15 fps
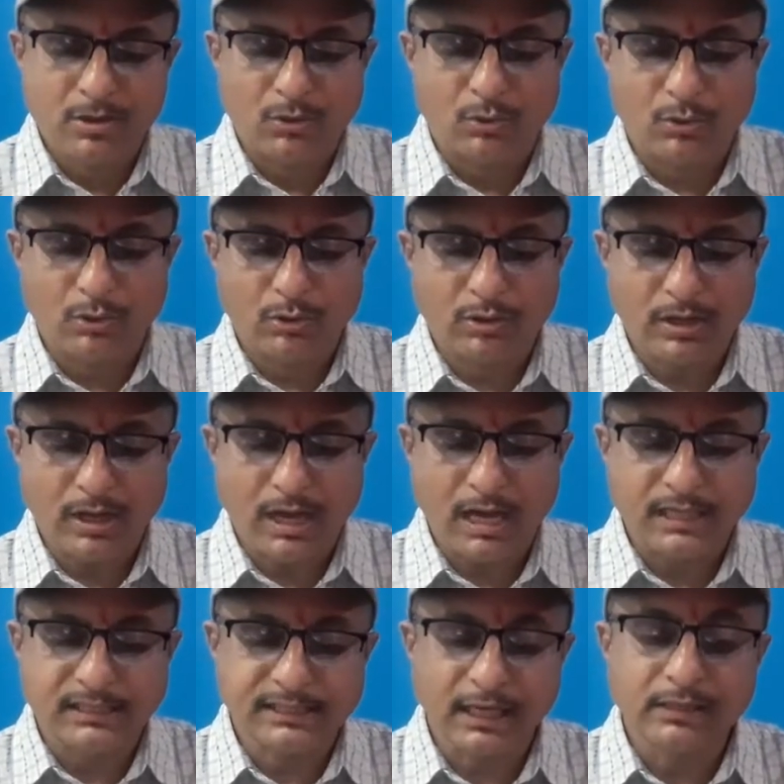Oh,
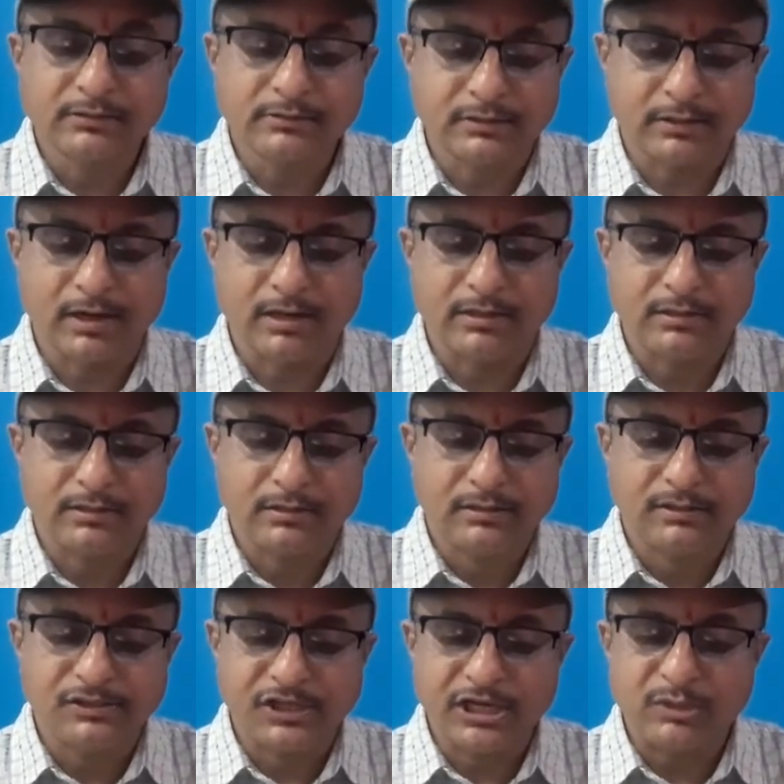I shan't cry,
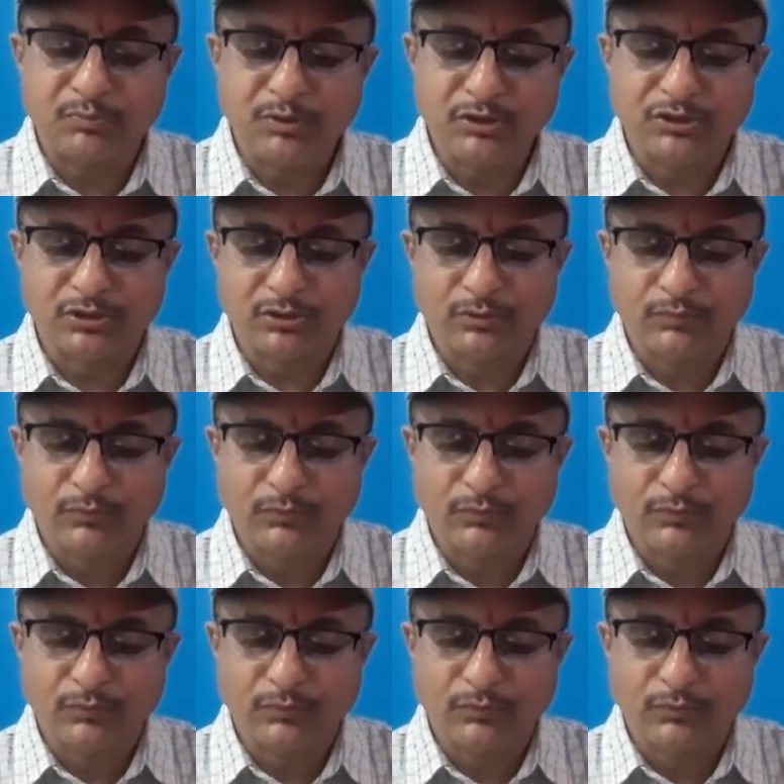said Peter,